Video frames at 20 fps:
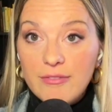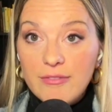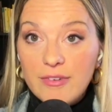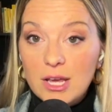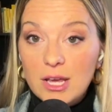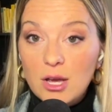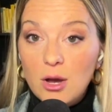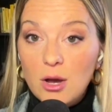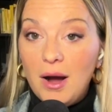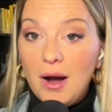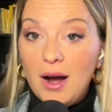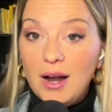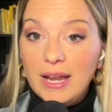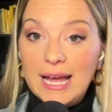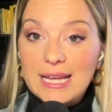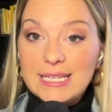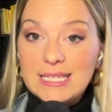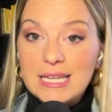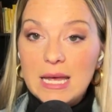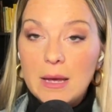video
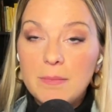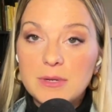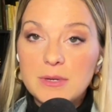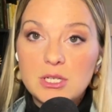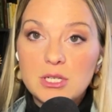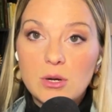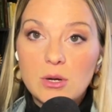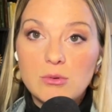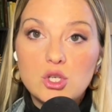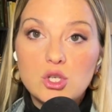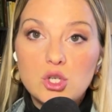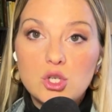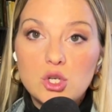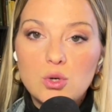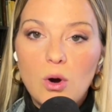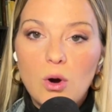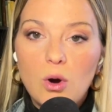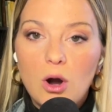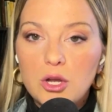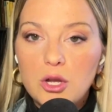podcast episodes
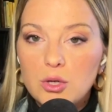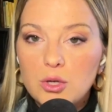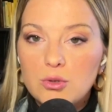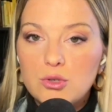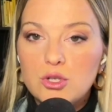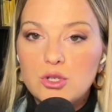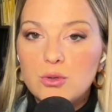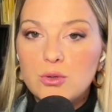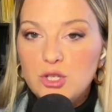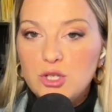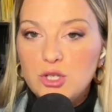to our YouTube